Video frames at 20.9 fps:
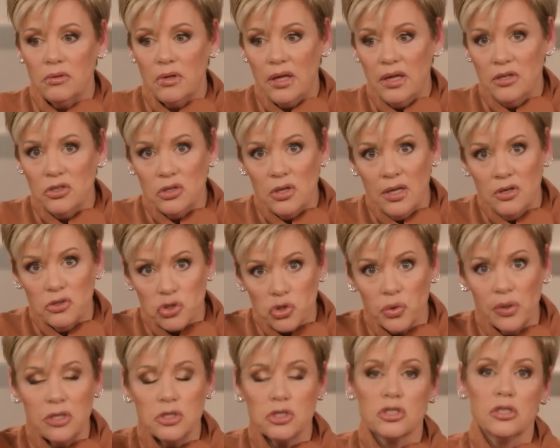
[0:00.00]

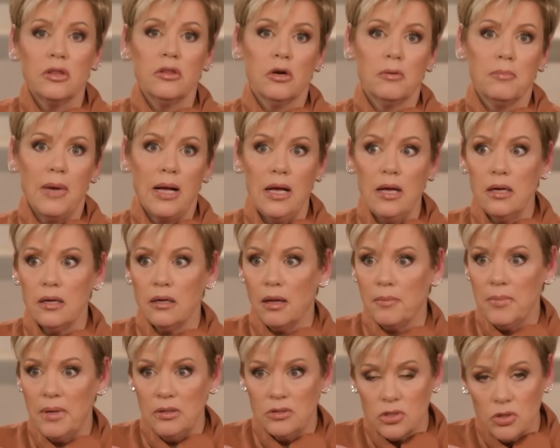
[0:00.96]
entrenched in their mind? I mean,